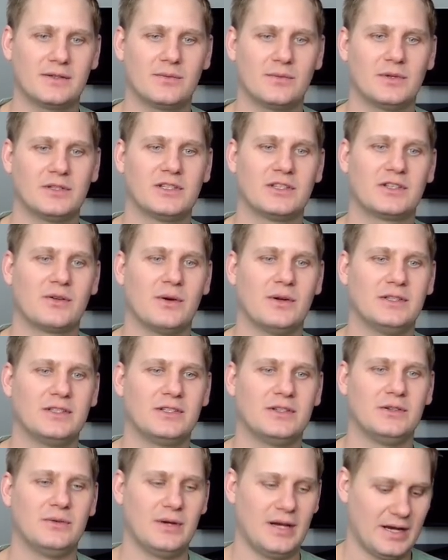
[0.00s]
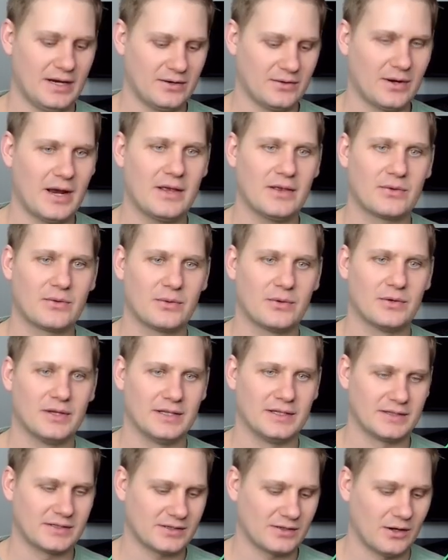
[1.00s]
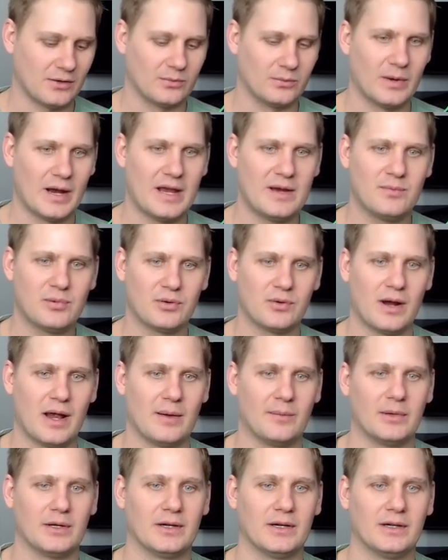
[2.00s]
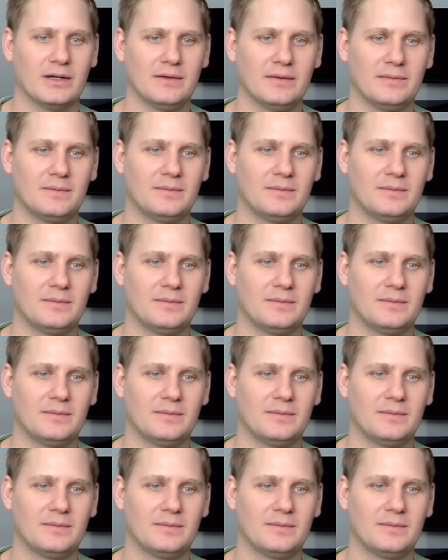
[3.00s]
we're just going to iterate through this array parameter.